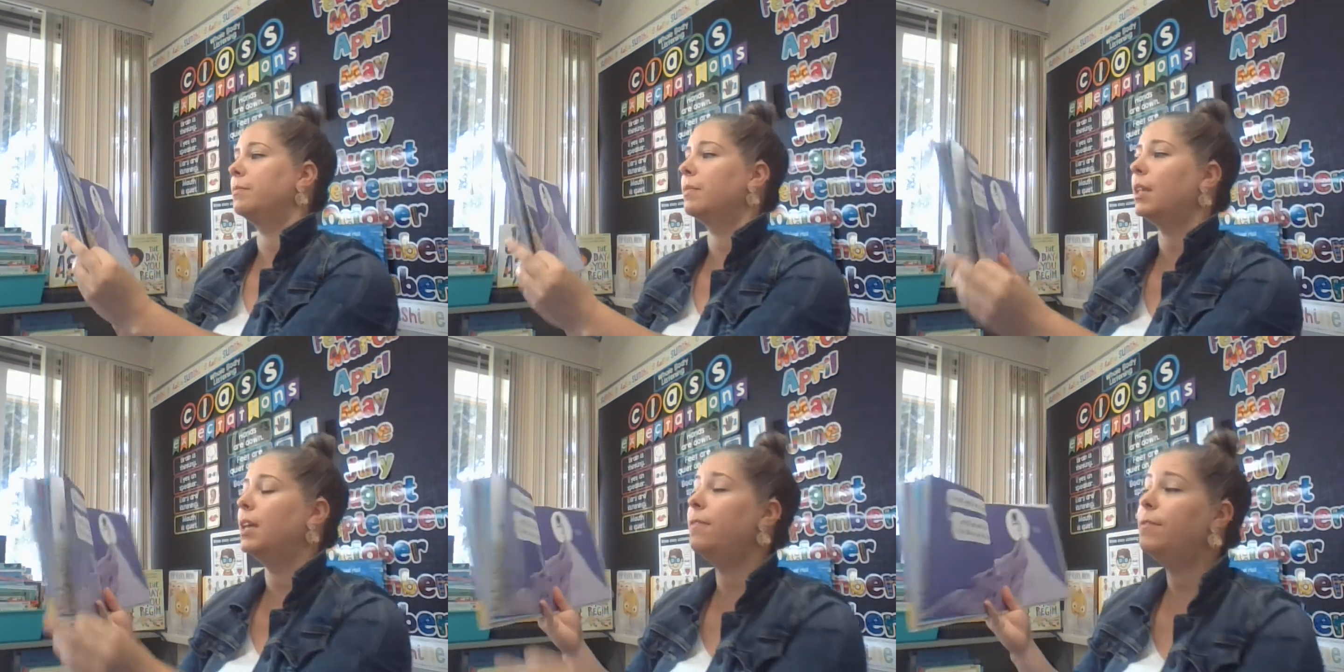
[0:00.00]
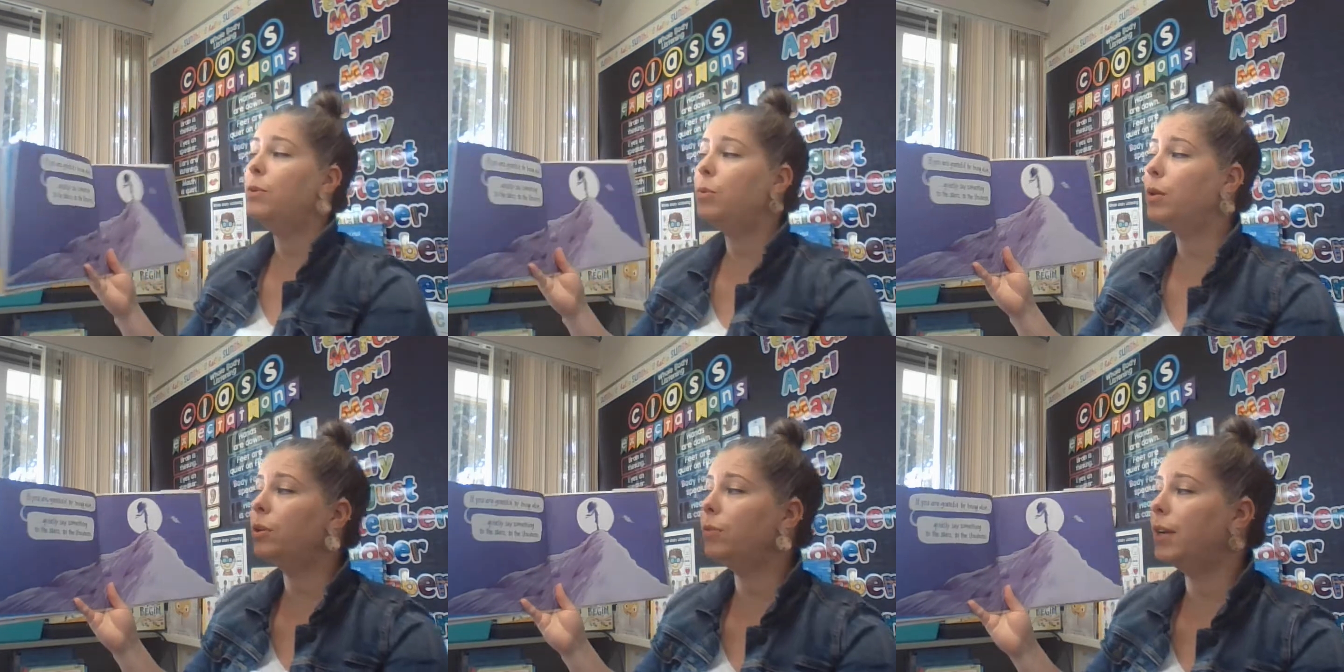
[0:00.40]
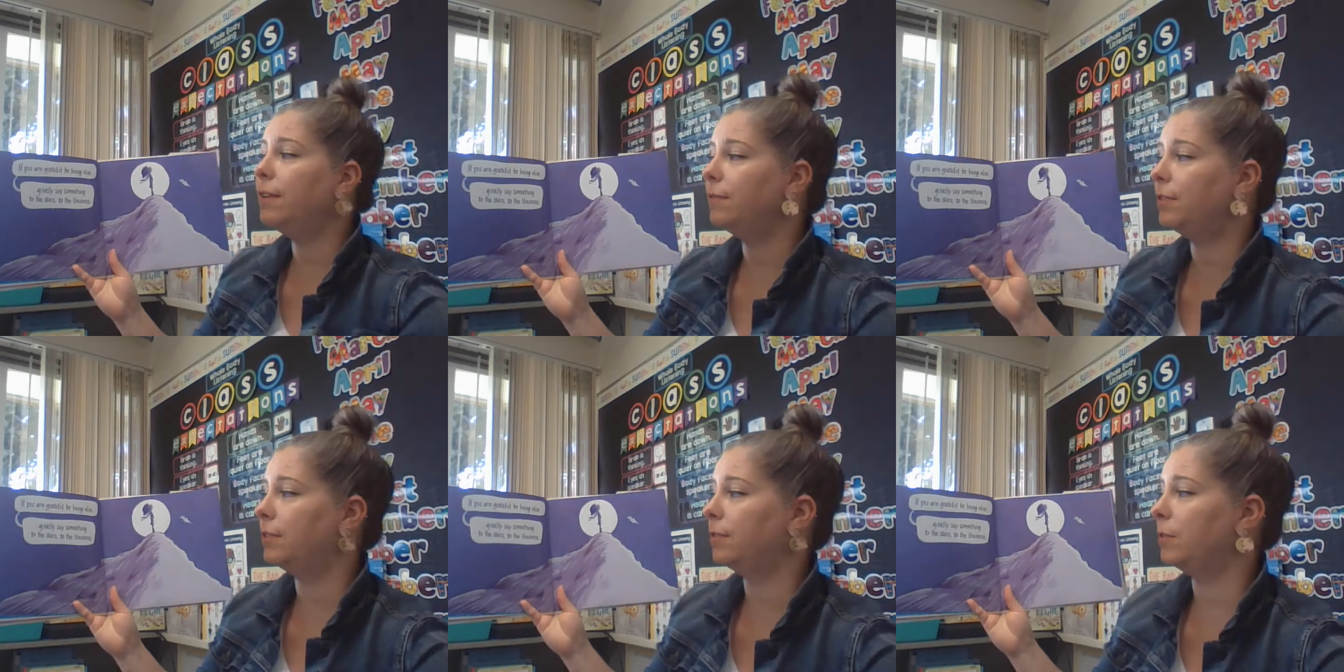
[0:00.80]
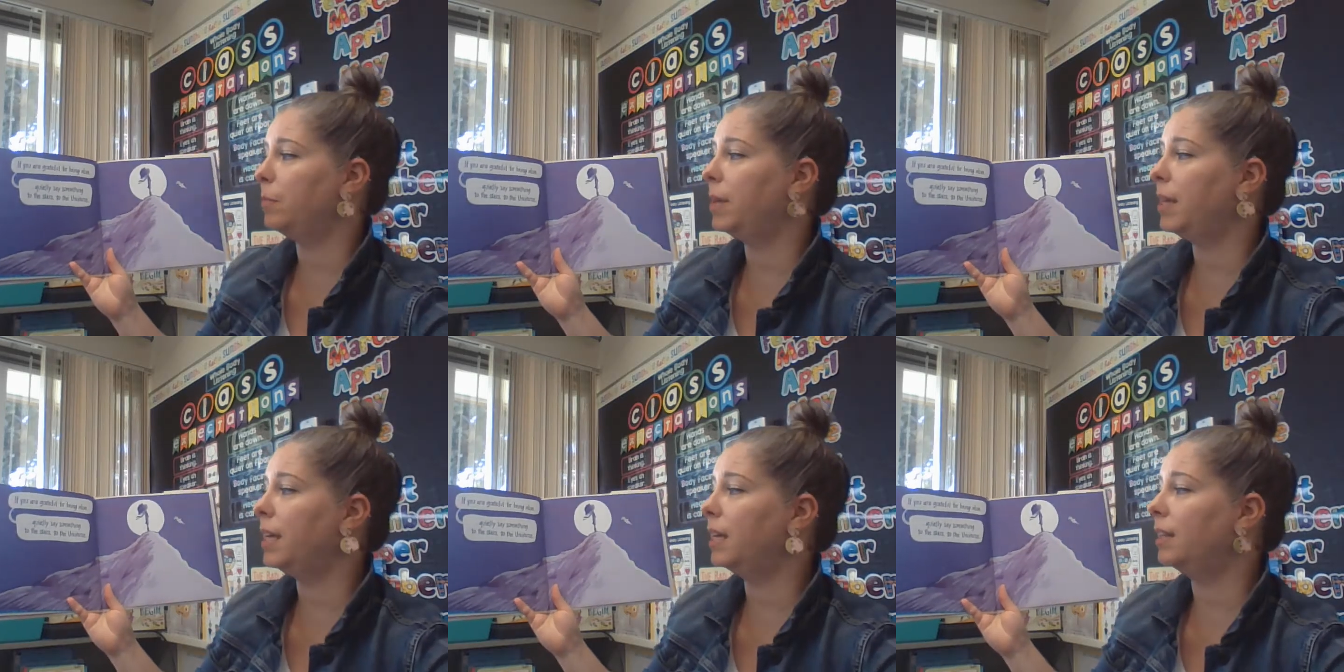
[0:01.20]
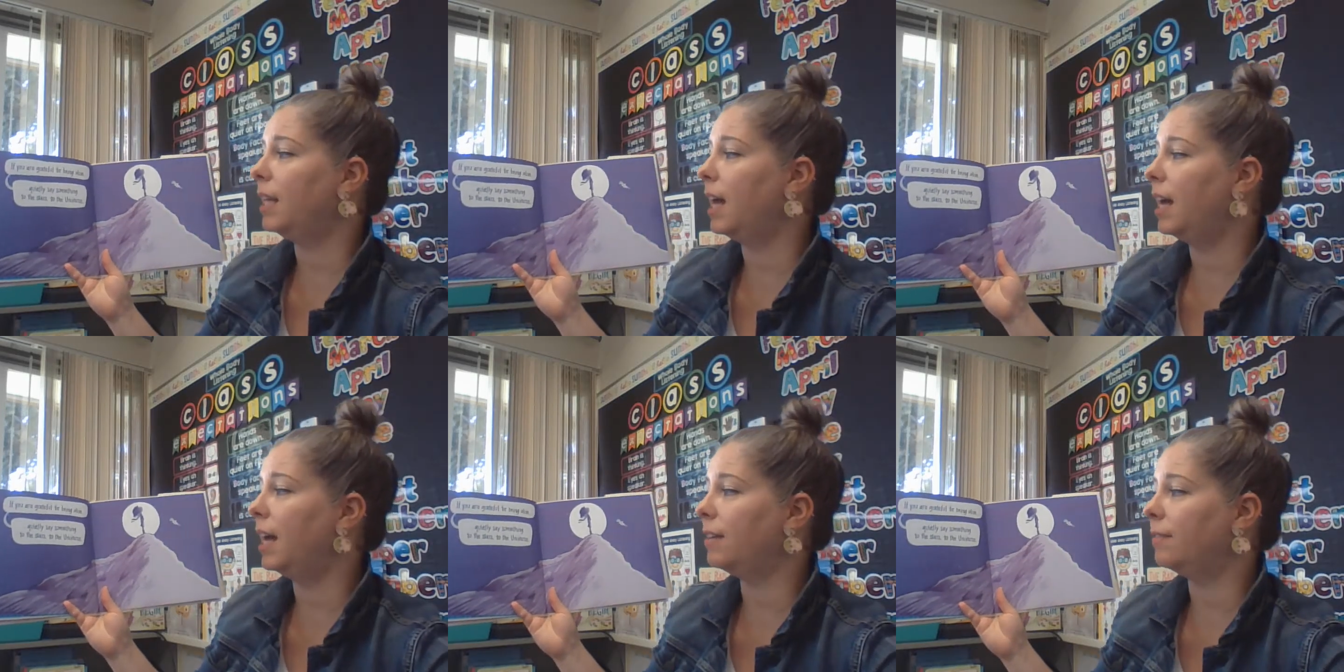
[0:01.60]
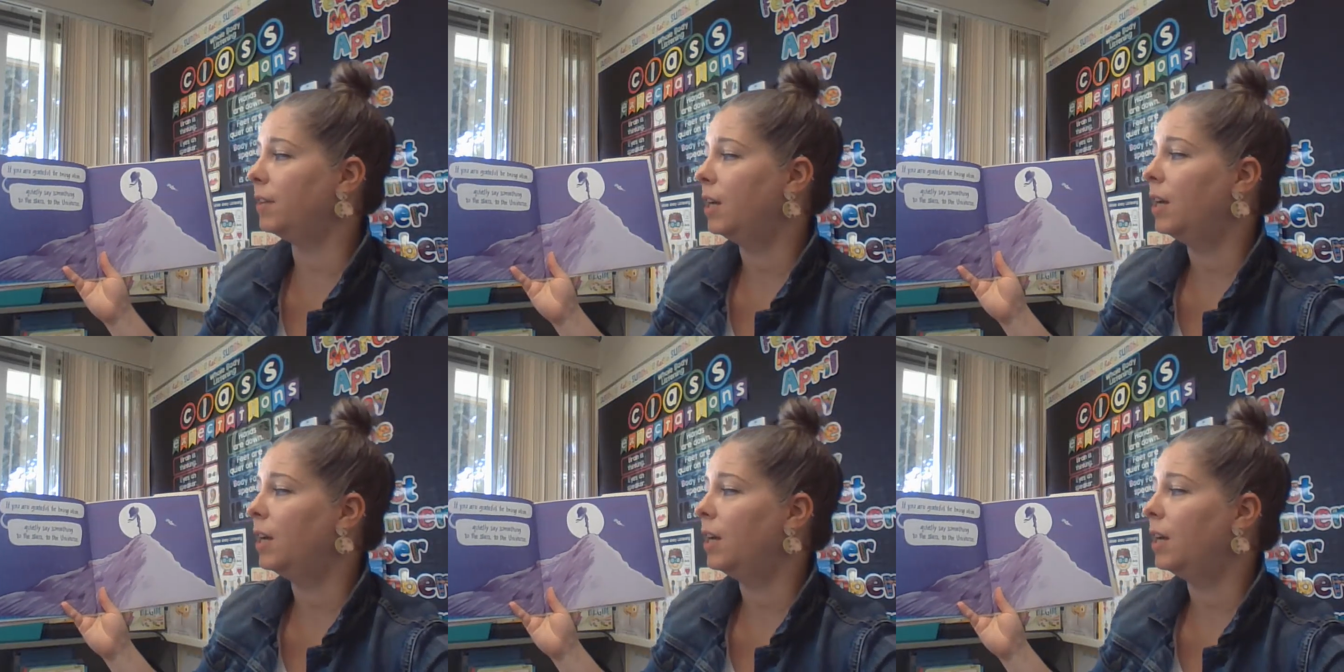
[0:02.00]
If you are grateful for being alive,